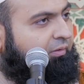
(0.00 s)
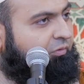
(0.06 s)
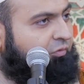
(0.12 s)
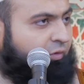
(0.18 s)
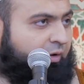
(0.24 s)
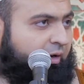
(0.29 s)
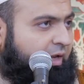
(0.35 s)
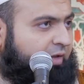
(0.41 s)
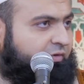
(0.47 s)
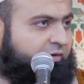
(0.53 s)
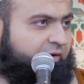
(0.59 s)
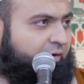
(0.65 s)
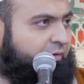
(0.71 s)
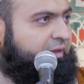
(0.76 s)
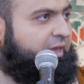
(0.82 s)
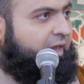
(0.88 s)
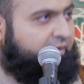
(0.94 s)
So Allah
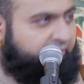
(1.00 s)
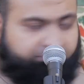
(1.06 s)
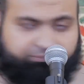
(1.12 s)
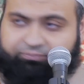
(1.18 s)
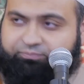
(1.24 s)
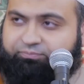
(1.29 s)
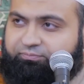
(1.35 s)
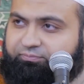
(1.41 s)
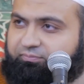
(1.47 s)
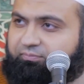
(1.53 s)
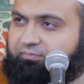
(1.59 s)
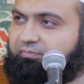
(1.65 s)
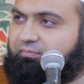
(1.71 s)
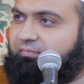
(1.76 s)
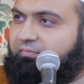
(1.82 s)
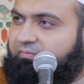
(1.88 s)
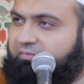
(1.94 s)
said, okay.
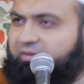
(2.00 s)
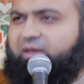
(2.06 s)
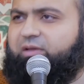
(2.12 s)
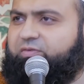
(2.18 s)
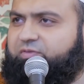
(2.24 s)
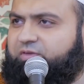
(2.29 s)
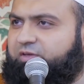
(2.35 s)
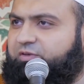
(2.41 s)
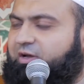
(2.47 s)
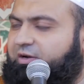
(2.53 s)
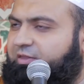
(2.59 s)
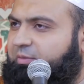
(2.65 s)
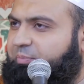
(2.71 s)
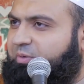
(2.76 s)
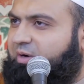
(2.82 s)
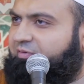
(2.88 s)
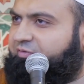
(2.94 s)
Because these are
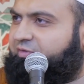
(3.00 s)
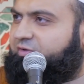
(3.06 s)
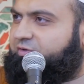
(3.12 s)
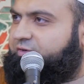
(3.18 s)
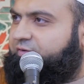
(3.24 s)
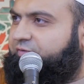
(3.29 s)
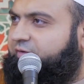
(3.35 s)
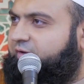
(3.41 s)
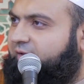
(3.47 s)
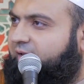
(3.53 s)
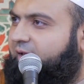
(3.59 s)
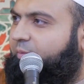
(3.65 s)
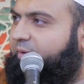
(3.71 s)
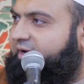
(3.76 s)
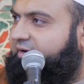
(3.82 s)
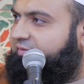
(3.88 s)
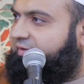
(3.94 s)
the prophets of
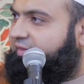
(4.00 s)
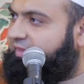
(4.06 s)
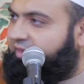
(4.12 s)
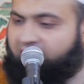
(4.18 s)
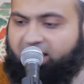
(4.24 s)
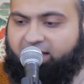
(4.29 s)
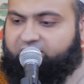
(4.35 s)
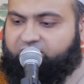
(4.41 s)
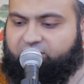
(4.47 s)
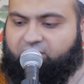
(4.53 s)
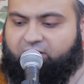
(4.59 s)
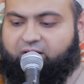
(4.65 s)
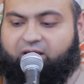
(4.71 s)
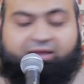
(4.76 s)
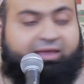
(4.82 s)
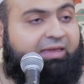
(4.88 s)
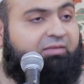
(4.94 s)
Allah, whatever they asked,
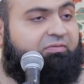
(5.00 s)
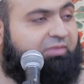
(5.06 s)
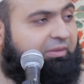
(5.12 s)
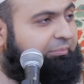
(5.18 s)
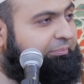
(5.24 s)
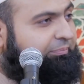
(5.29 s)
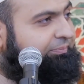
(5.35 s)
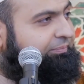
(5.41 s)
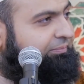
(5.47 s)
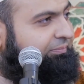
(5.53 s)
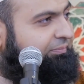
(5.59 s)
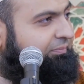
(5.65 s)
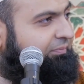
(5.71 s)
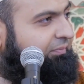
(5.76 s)
Allah gave them.